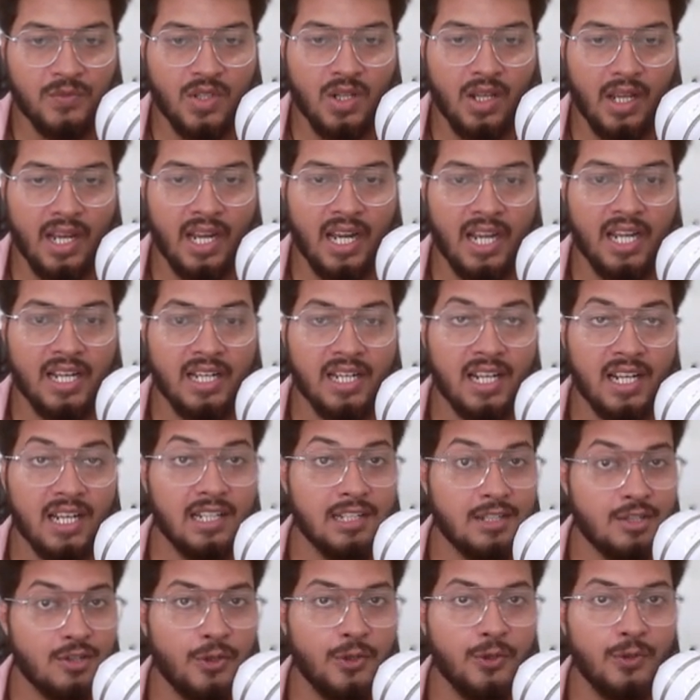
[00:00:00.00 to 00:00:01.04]
and
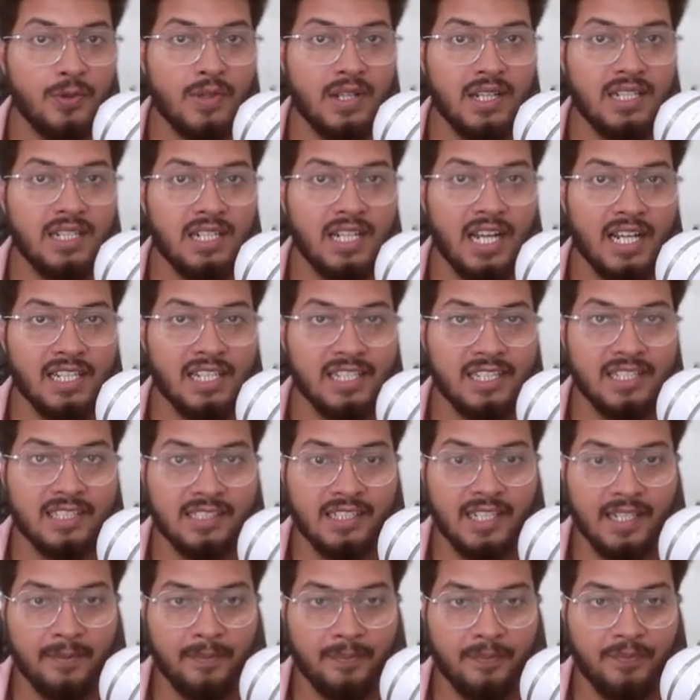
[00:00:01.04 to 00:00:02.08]
also you can edit
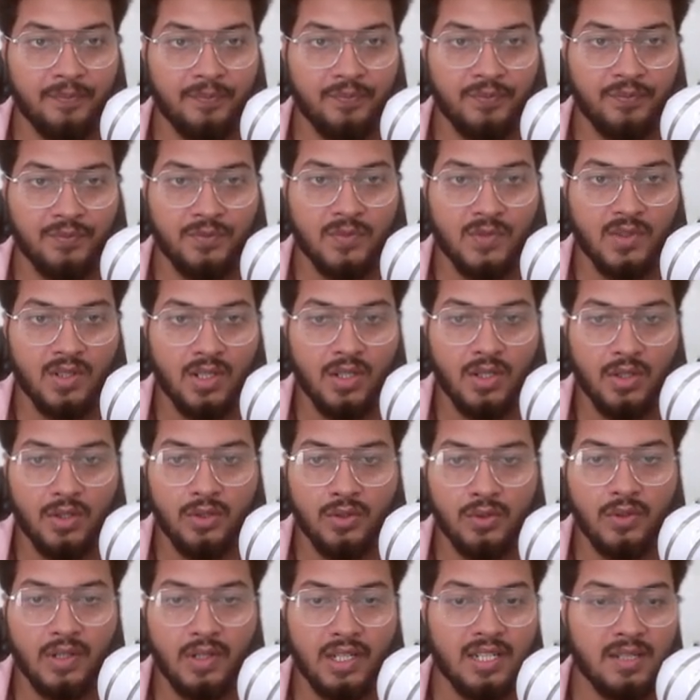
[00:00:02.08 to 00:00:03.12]
them
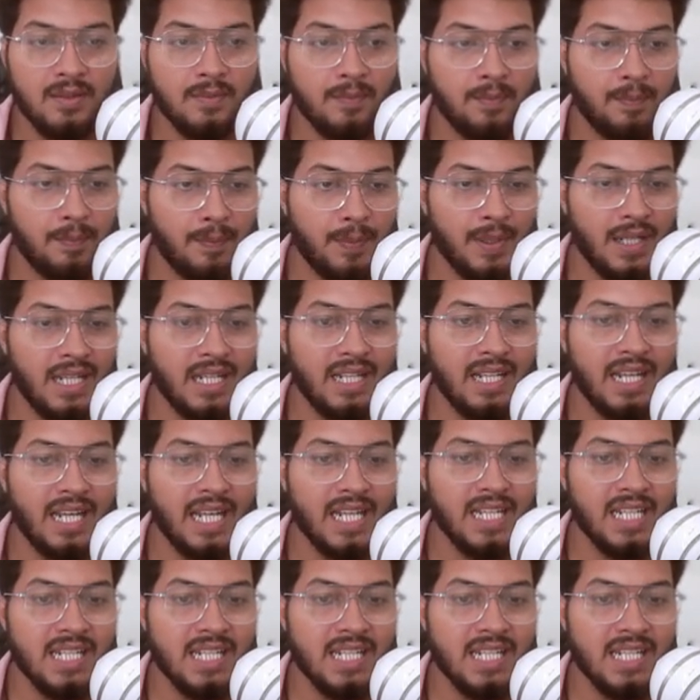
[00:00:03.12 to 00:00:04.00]
you can play any